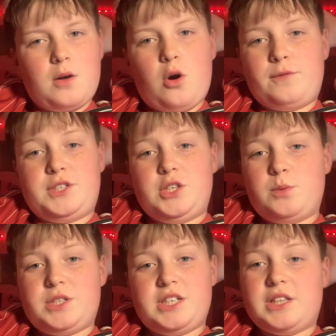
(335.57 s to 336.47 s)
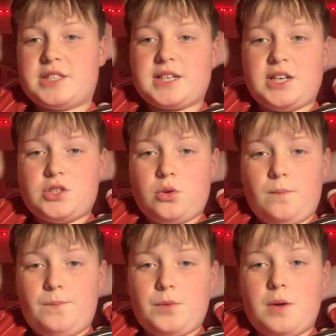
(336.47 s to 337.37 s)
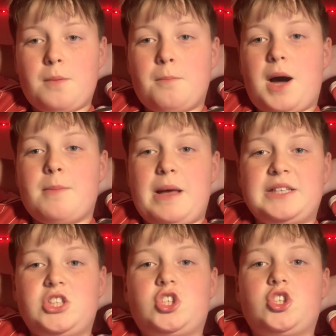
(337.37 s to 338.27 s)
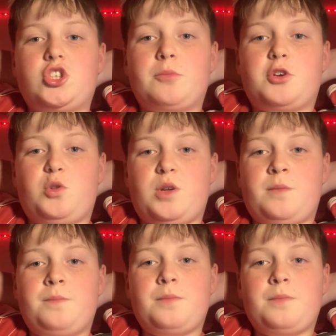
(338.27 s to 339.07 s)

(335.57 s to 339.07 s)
obviously, you would have seen the title. My message to Jim Goodwin.